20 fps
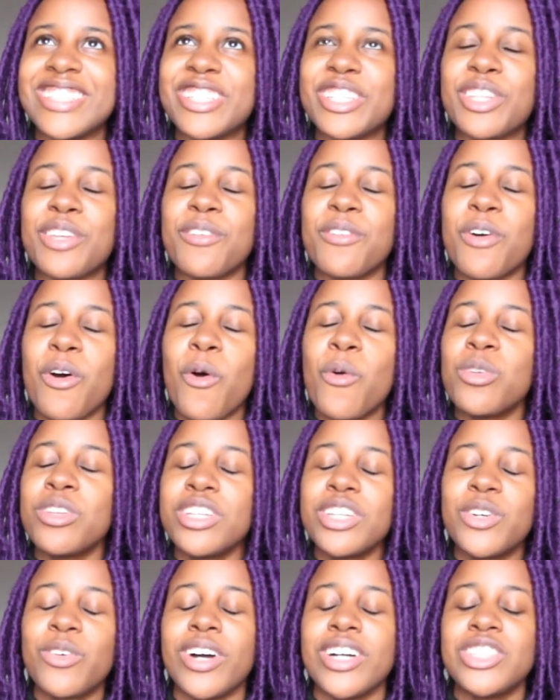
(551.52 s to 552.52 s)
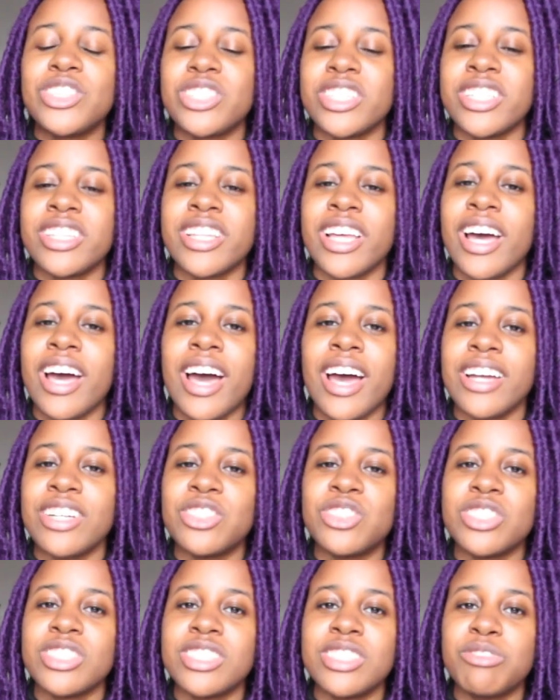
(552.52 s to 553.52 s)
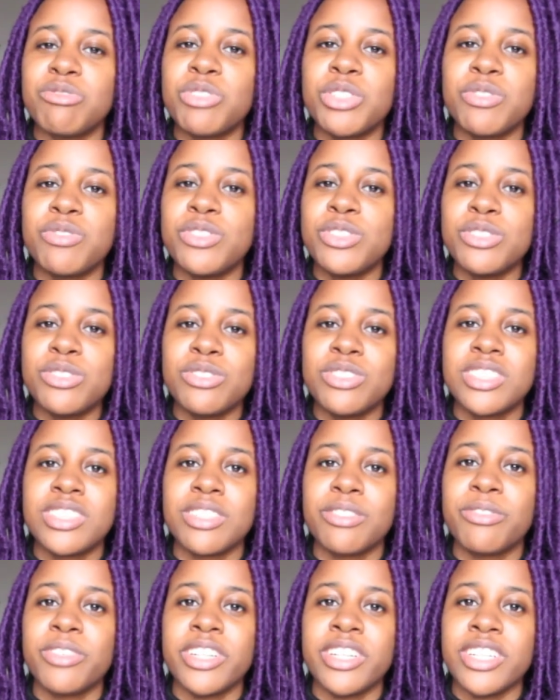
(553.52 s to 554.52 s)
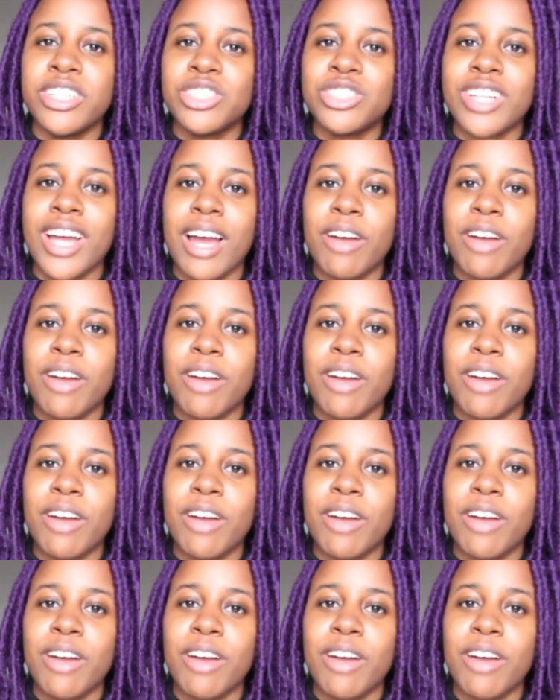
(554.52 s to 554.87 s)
the only question that I just refused to finish